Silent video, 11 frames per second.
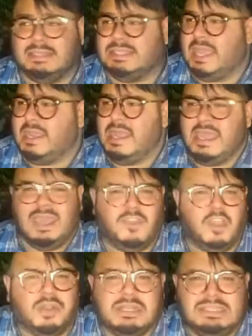said, if
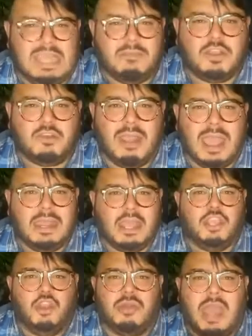you're a Democrat,
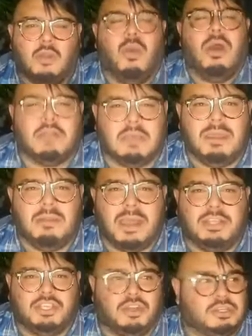you're not welcome in
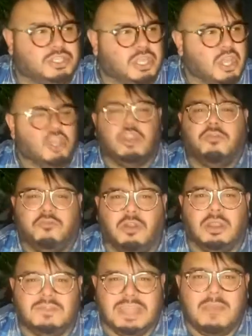my church. You're
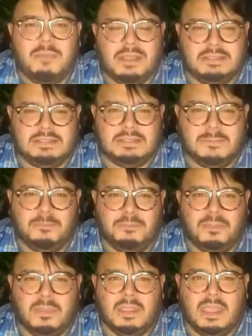full of demons.
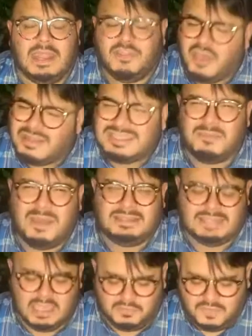I thought to
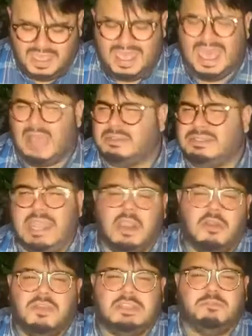myself, how
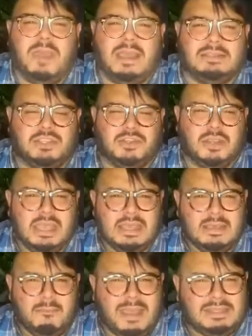dare this pastor
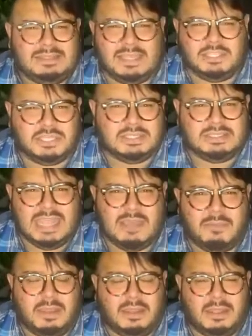make such a
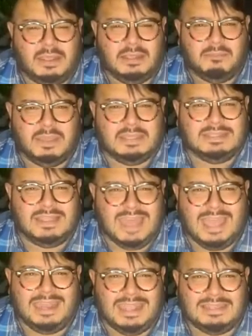statement? Because
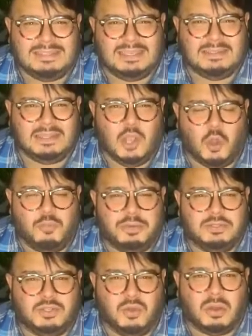that isn't an
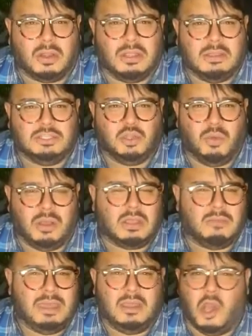open door to
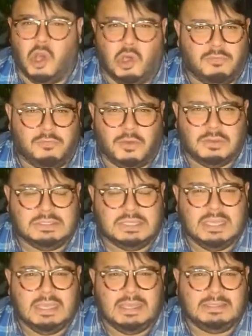welcoming all folks
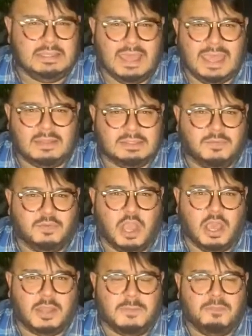into the house of
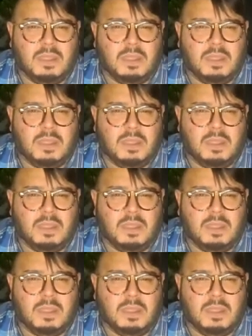God.